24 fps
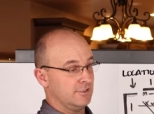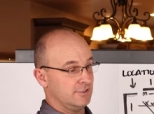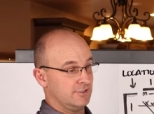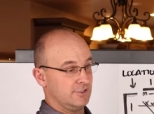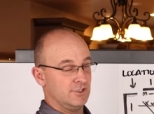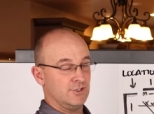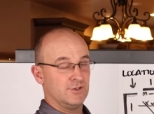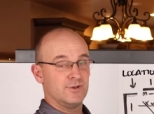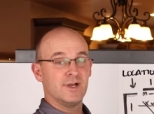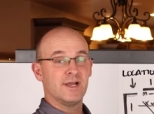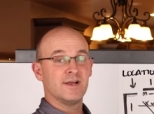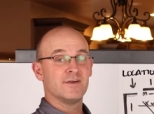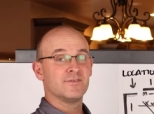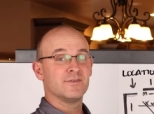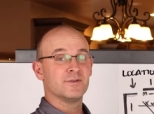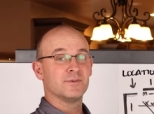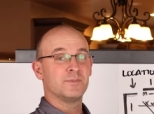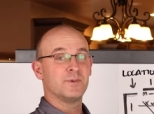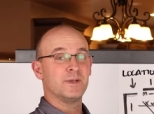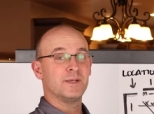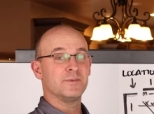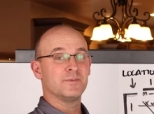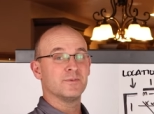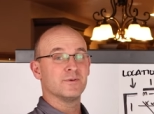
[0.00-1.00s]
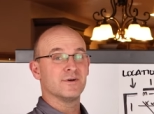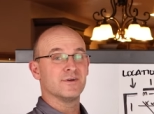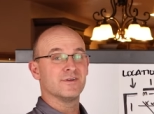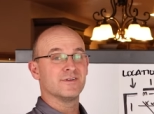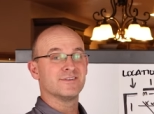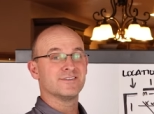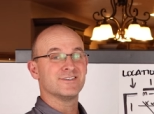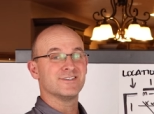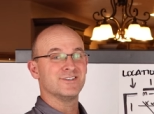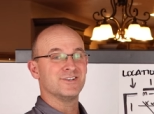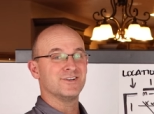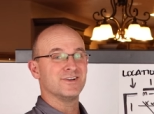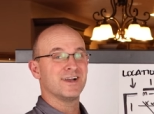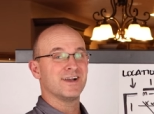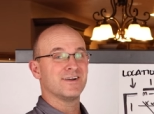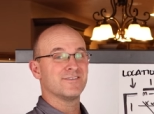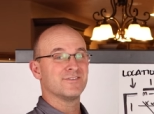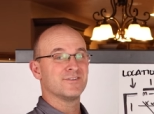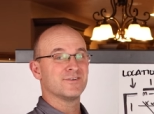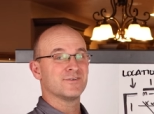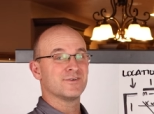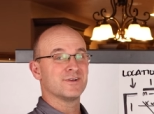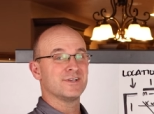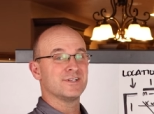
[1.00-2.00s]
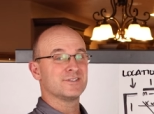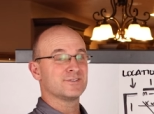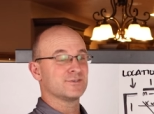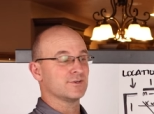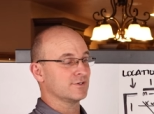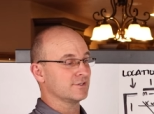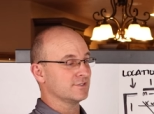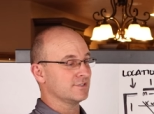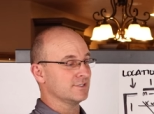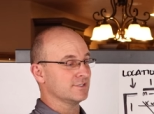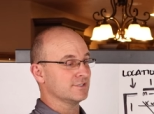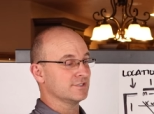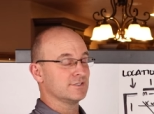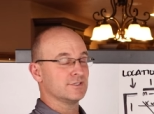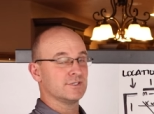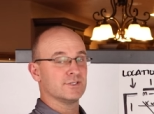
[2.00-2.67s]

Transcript: Do you have the people? Do you have the resources,